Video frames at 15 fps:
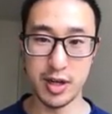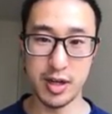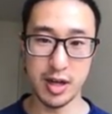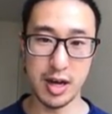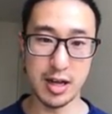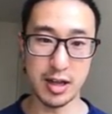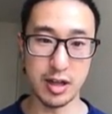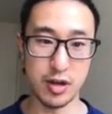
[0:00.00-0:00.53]

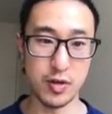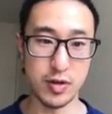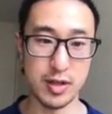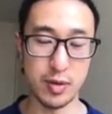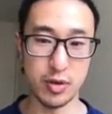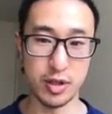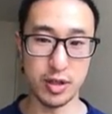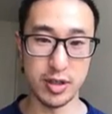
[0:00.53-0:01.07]
the user
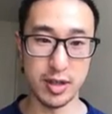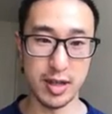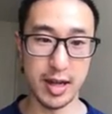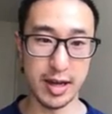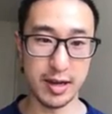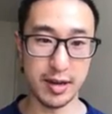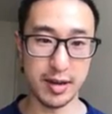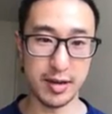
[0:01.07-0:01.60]
would just
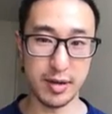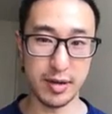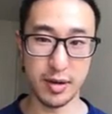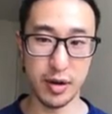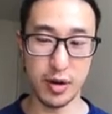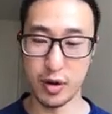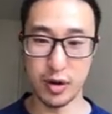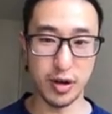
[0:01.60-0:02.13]
like,
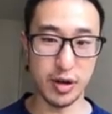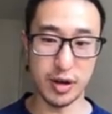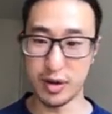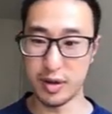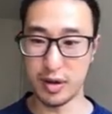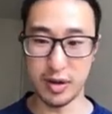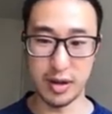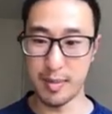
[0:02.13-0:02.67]

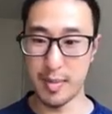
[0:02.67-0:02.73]
they